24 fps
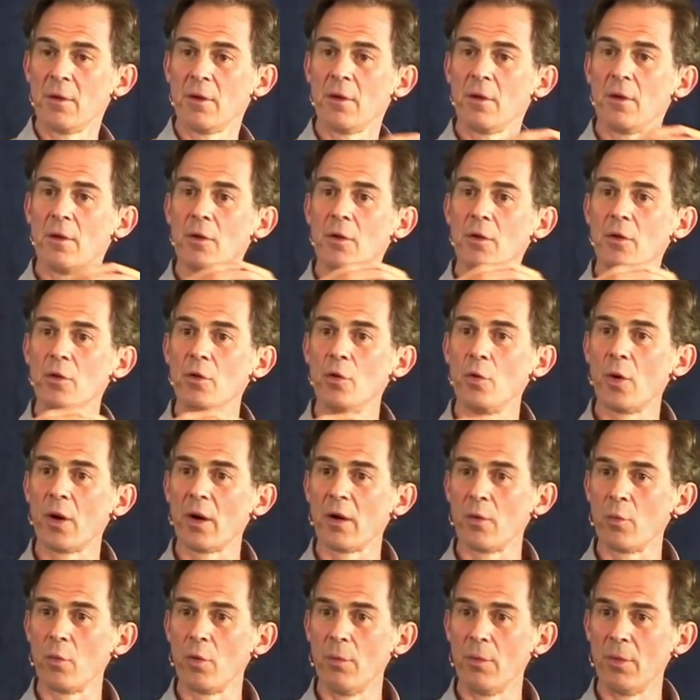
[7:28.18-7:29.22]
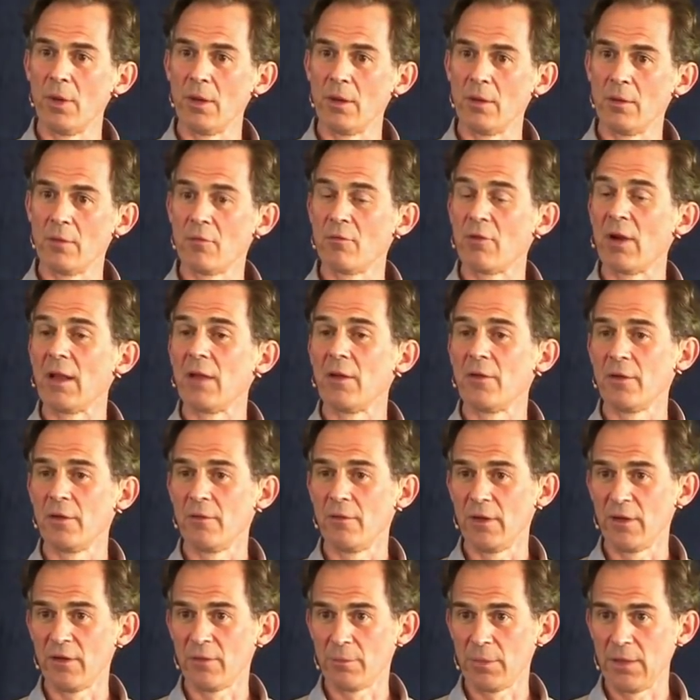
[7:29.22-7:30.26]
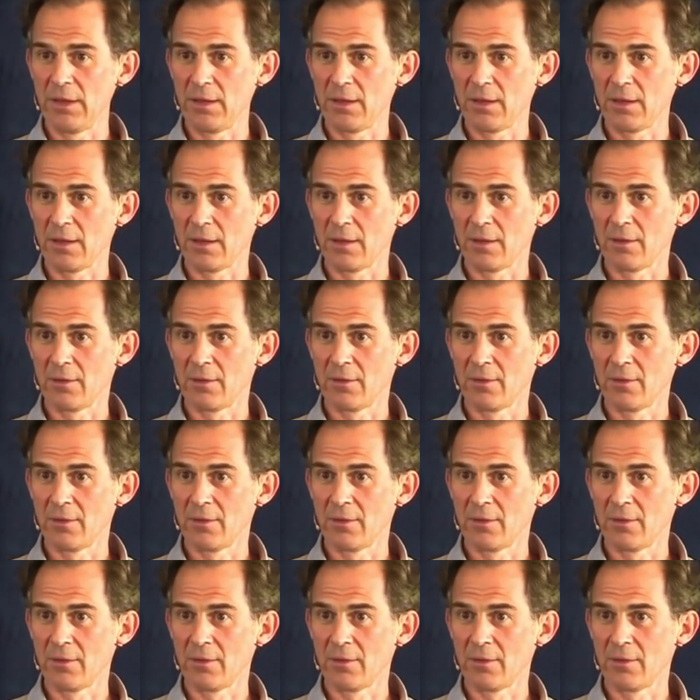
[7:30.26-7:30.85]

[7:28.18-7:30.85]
you are a woman, relatively speaking.